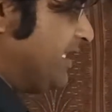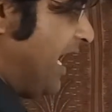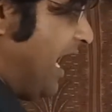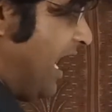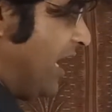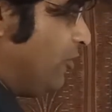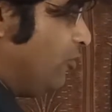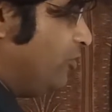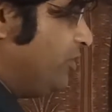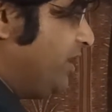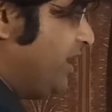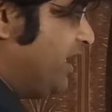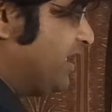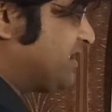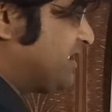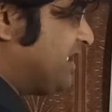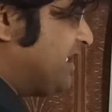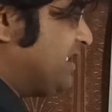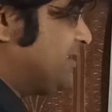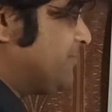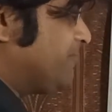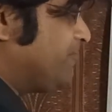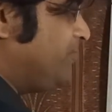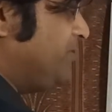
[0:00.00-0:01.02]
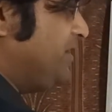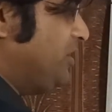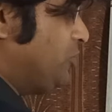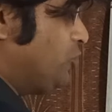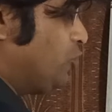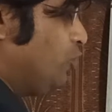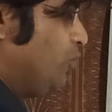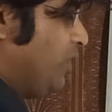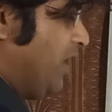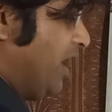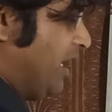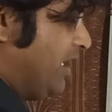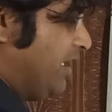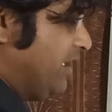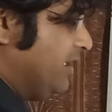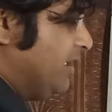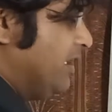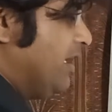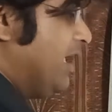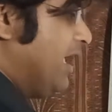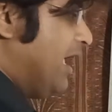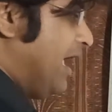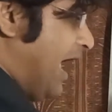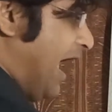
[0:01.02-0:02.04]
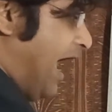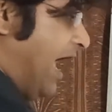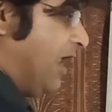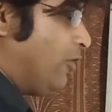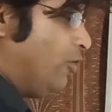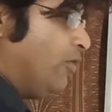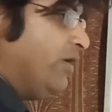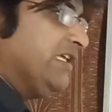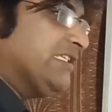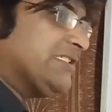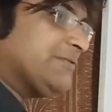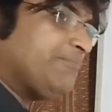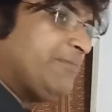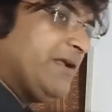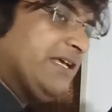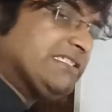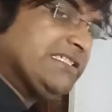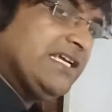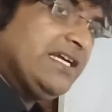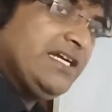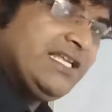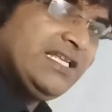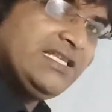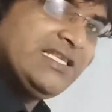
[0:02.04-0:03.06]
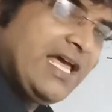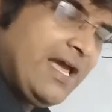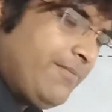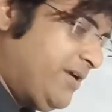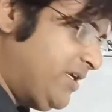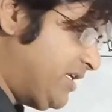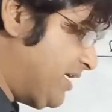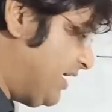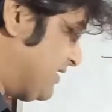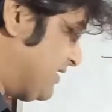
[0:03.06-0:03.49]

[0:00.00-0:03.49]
arrow directions P to N. Arrow is present in the emitter